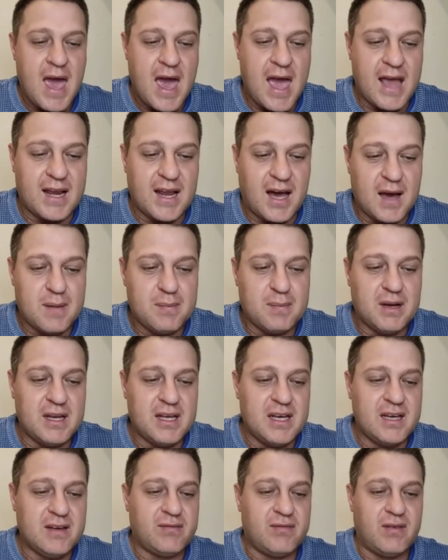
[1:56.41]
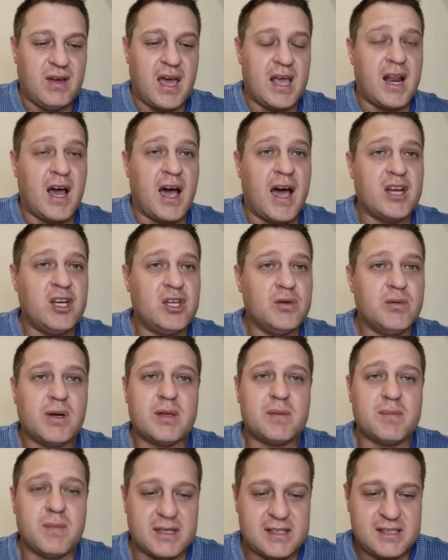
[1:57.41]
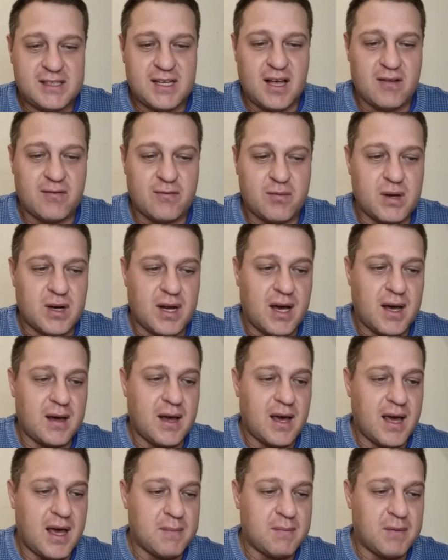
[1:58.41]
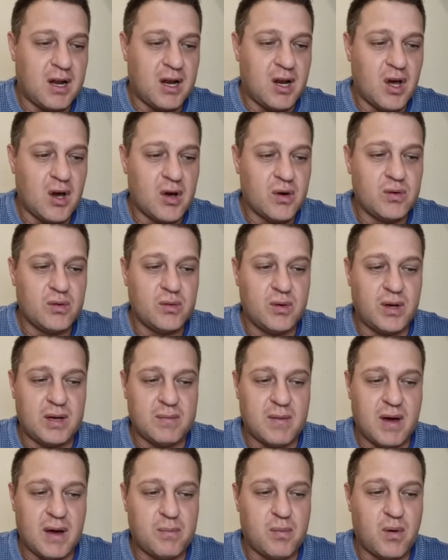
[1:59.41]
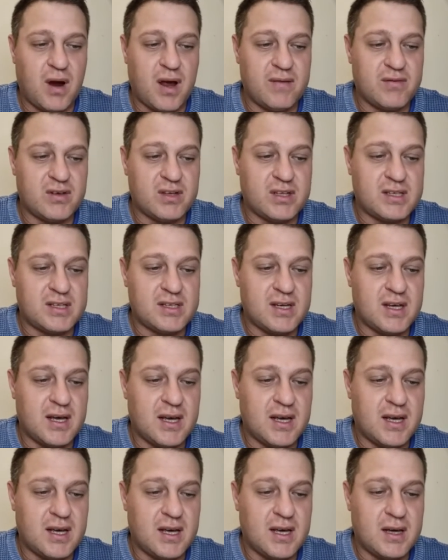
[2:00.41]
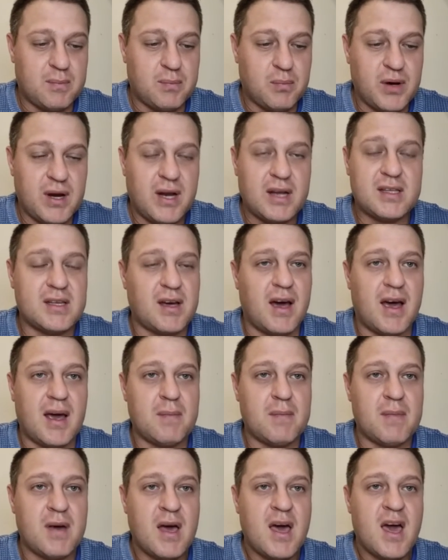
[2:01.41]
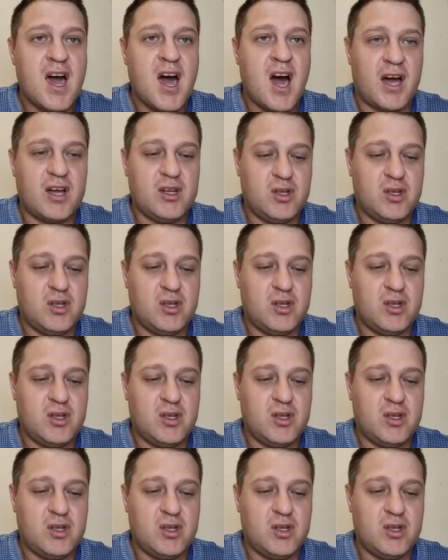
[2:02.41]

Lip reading: And I believe, and I do it myself when I am alone in my private prayer time, I